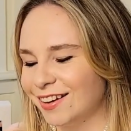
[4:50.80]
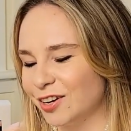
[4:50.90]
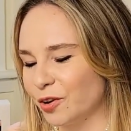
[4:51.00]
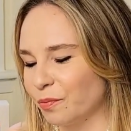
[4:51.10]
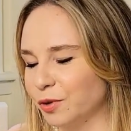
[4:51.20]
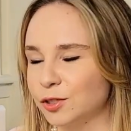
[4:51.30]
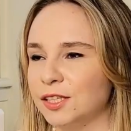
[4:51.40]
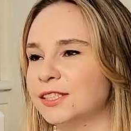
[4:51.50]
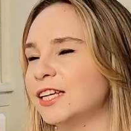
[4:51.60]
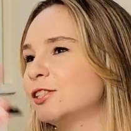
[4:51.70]
um, because
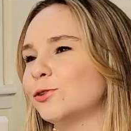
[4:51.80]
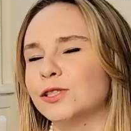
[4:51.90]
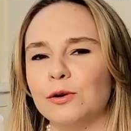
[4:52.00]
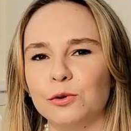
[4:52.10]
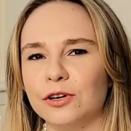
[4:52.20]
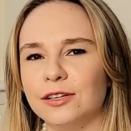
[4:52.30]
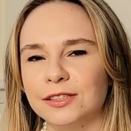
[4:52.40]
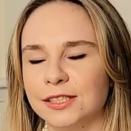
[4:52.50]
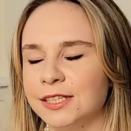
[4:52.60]
it takes you somewhere else.